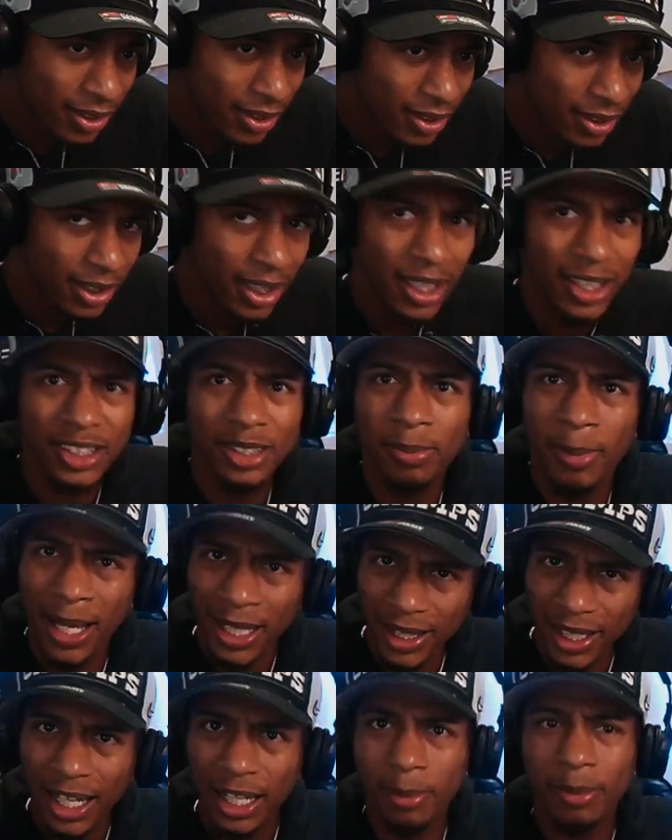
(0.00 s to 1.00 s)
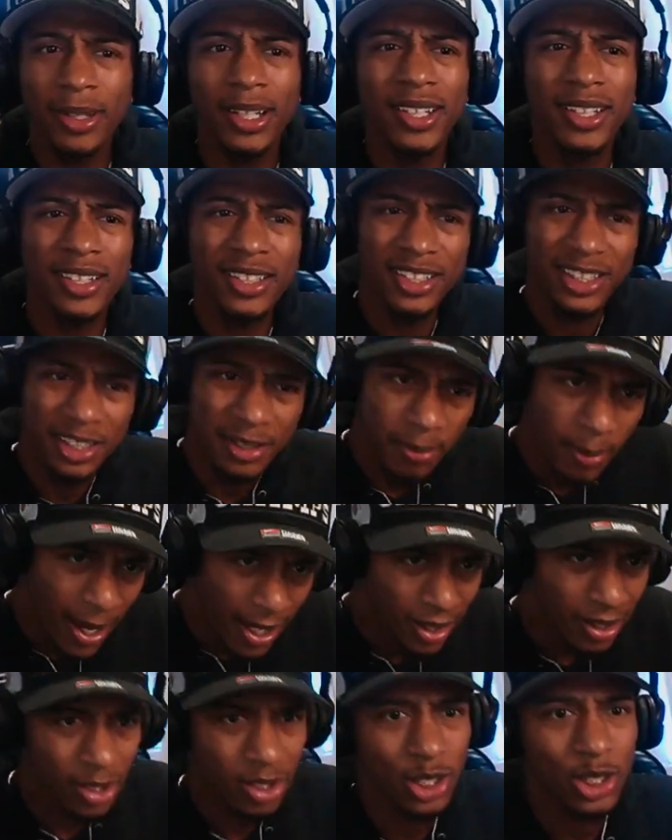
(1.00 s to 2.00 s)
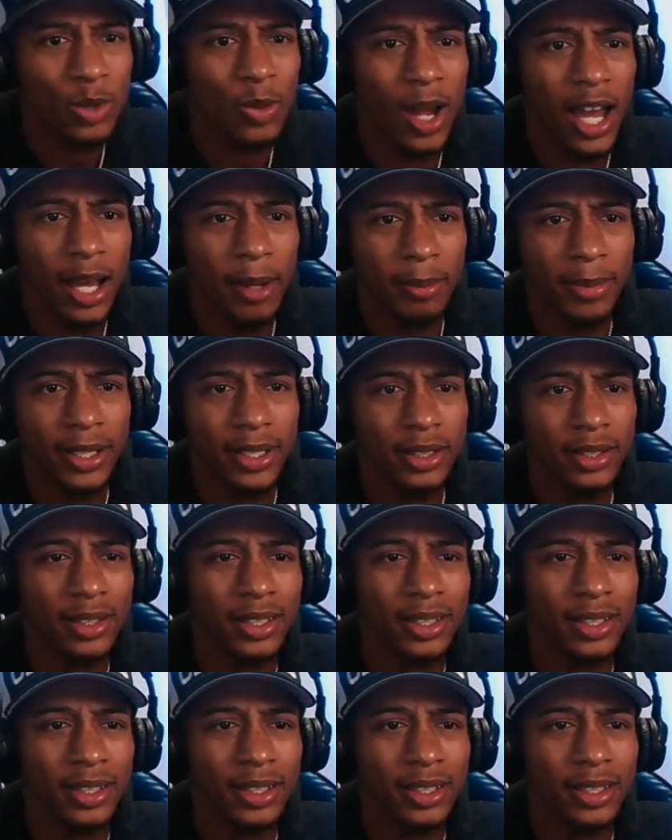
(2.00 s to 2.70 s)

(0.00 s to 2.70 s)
yeah smack the like button smack the subscribe button